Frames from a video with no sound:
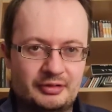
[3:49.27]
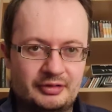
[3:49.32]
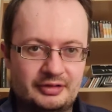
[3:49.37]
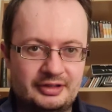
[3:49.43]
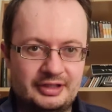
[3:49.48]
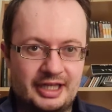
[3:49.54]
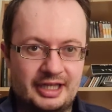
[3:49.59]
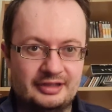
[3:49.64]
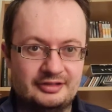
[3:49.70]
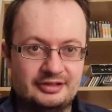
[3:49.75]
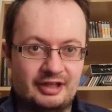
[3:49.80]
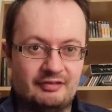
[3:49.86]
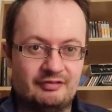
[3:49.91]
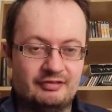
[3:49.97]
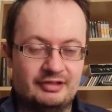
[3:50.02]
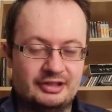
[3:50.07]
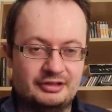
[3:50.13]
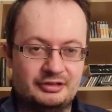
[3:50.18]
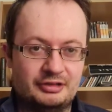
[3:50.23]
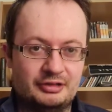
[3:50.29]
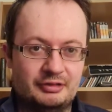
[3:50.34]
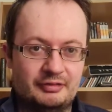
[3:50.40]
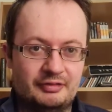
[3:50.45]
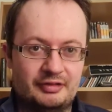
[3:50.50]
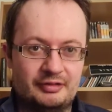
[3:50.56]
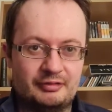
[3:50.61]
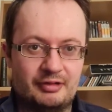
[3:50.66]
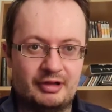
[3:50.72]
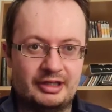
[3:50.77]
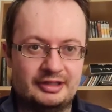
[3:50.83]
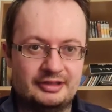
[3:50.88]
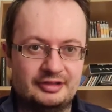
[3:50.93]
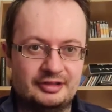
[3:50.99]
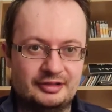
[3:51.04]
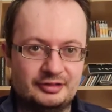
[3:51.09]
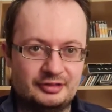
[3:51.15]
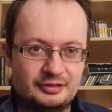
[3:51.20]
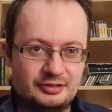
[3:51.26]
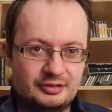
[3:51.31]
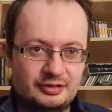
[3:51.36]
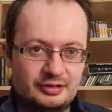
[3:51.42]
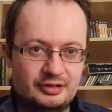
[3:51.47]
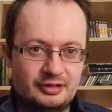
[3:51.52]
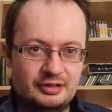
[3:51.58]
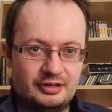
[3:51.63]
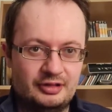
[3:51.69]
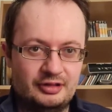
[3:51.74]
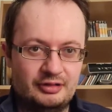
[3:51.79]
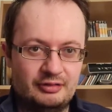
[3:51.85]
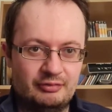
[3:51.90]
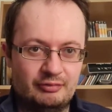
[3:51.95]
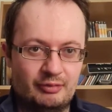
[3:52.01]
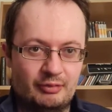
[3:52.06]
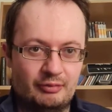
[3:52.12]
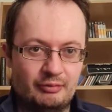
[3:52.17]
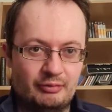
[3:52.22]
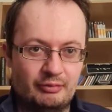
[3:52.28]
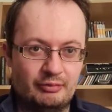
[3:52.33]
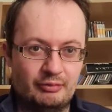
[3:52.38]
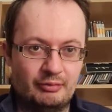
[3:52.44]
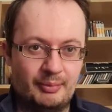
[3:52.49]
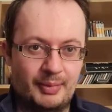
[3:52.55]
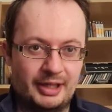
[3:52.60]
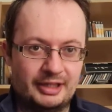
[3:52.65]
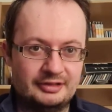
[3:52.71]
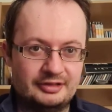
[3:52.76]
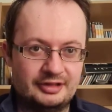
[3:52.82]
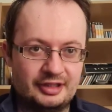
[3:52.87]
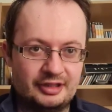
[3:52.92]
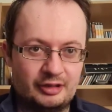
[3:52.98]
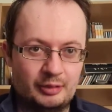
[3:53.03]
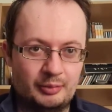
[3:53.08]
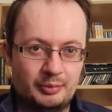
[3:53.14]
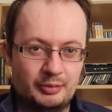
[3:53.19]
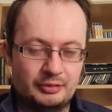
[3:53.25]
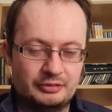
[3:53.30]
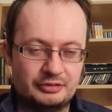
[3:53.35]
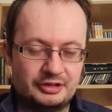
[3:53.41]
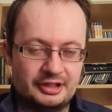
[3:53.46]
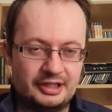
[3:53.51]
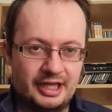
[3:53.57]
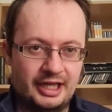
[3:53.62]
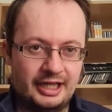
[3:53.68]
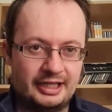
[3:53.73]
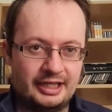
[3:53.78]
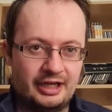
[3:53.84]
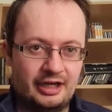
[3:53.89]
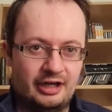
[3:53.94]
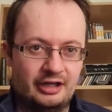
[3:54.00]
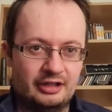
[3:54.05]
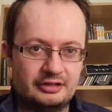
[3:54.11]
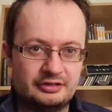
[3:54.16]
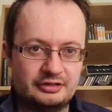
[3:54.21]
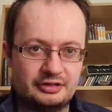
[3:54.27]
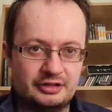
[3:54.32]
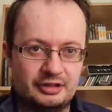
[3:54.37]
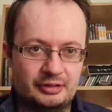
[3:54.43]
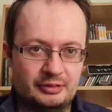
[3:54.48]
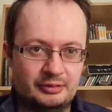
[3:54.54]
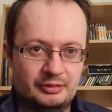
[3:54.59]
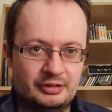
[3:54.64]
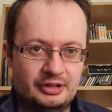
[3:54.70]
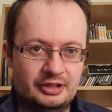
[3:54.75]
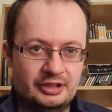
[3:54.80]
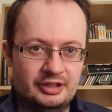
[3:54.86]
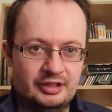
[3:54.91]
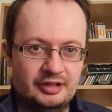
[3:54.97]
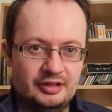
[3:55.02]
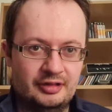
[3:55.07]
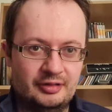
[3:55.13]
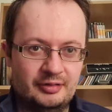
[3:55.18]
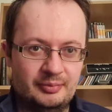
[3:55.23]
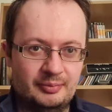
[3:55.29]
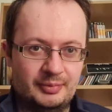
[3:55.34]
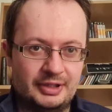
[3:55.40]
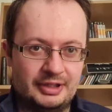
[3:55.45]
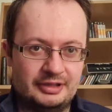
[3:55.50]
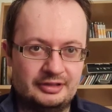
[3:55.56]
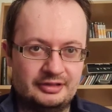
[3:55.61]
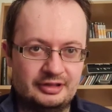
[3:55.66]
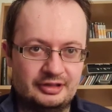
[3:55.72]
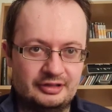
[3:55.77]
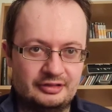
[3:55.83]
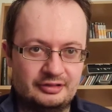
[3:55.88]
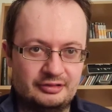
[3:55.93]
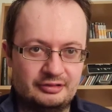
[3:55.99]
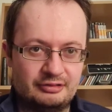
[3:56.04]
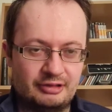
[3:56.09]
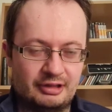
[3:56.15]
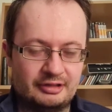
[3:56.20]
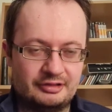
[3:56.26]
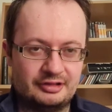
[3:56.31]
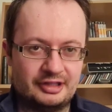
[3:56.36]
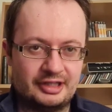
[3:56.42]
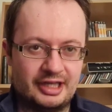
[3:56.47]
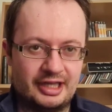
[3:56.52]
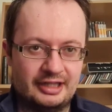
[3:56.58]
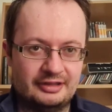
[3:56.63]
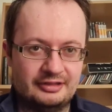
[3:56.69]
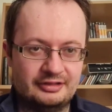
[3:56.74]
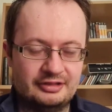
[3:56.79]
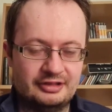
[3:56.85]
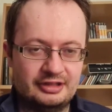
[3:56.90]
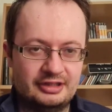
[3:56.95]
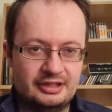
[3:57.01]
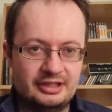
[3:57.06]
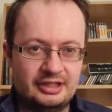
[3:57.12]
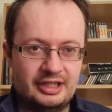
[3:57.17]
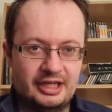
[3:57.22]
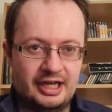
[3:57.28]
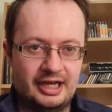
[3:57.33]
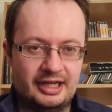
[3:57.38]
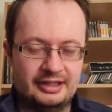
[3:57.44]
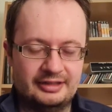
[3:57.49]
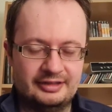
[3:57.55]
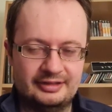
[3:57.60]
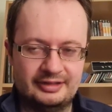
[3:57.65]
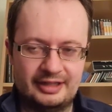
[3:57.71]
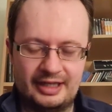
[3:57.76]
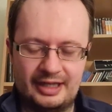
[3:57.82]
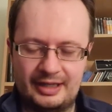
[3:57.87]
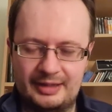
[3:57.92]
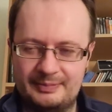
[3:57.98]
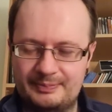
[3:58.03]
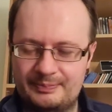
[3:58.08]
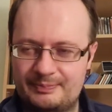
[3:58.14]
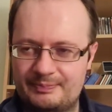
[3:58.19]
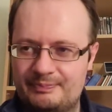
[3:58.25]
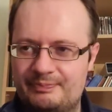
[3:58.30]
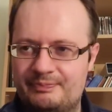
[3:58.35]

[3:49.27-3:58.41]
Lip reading: definitely two of the greatest romantic couples in high art to meet a tragic end, and